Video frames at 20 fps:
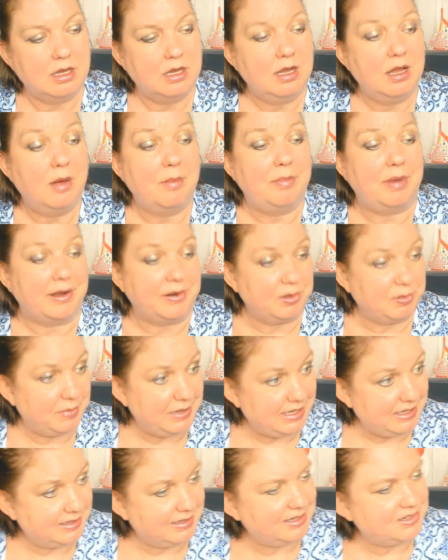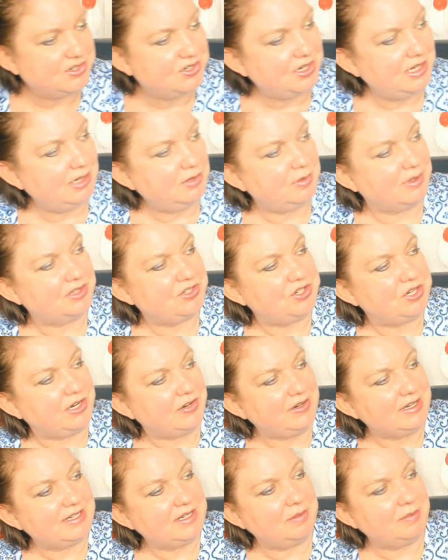Butterbean tagine with
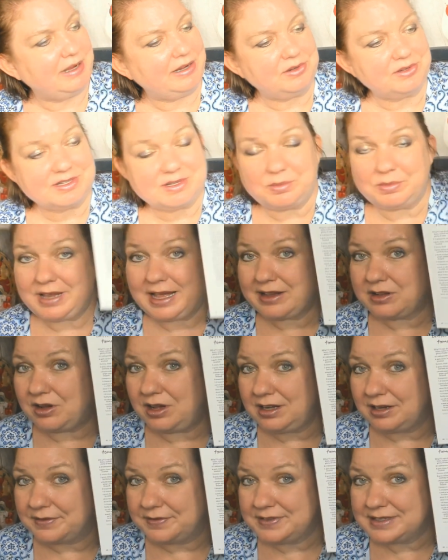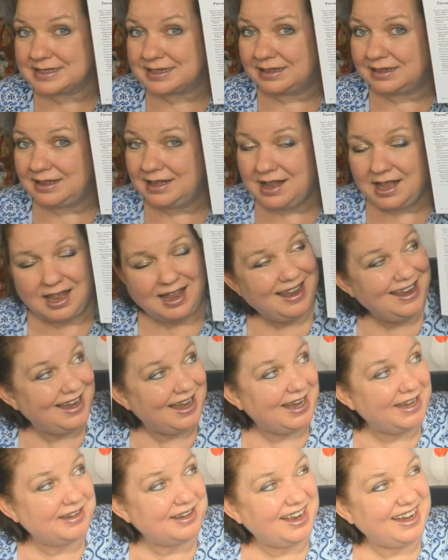cherry tomatoes and black olives.
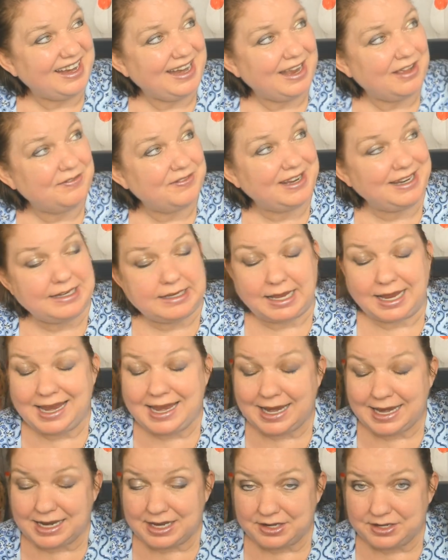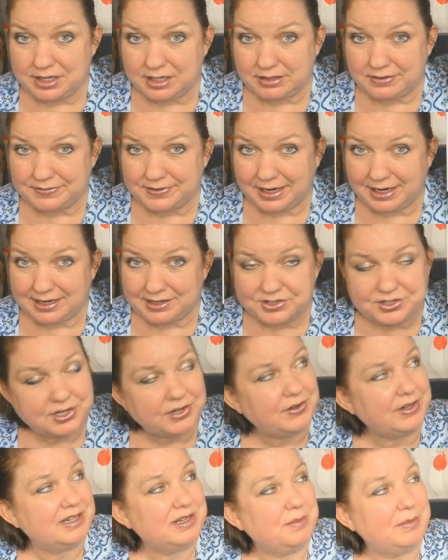And I have a can of canned
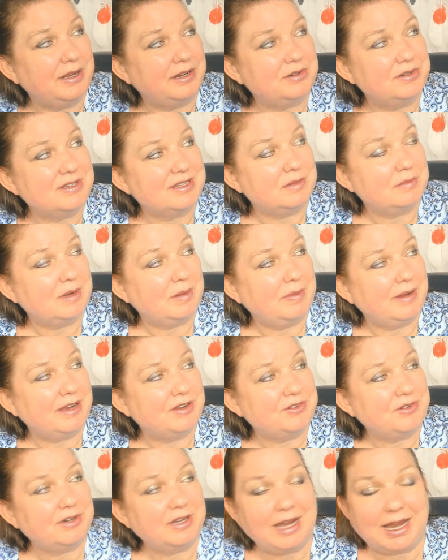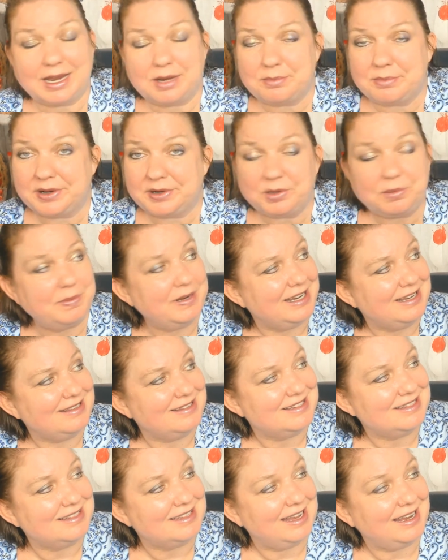cherry tomatoes in my pantry, and butter
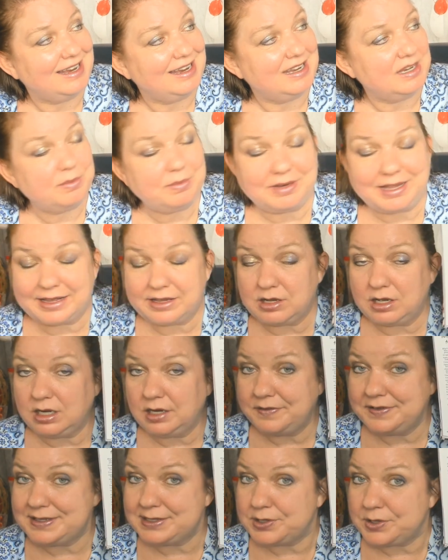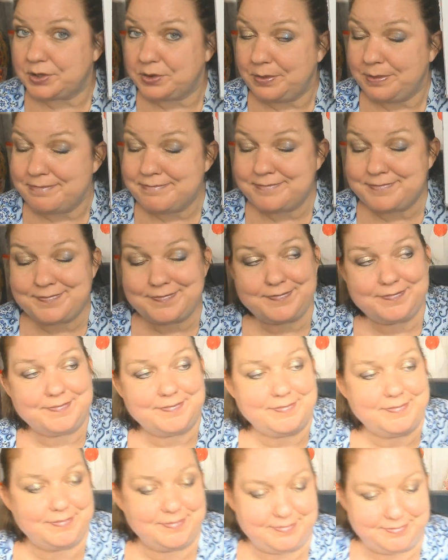beans, and black olives, so
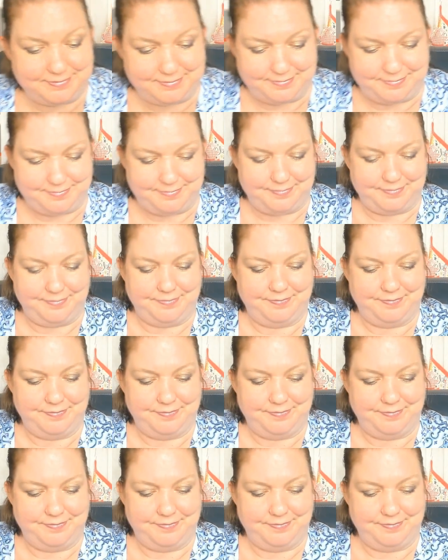mmm.